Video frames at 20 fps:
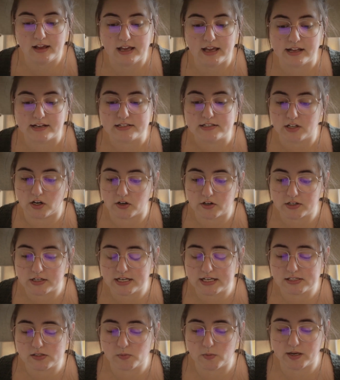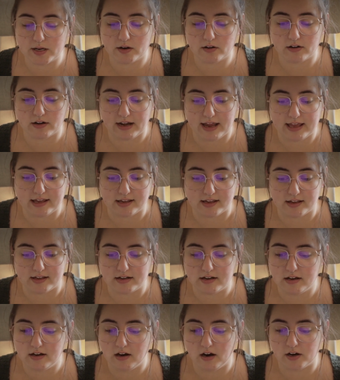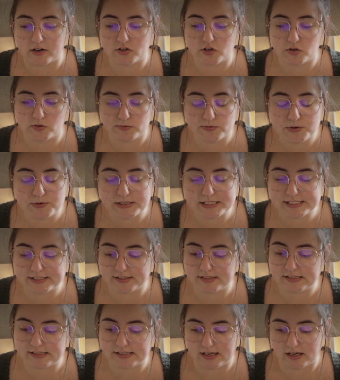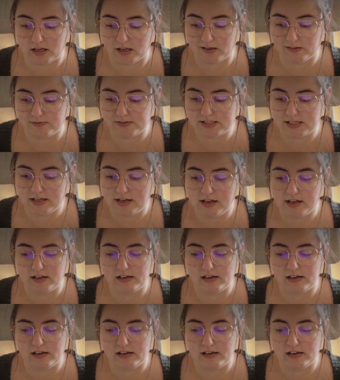"In darkness we are naked, our truest selves.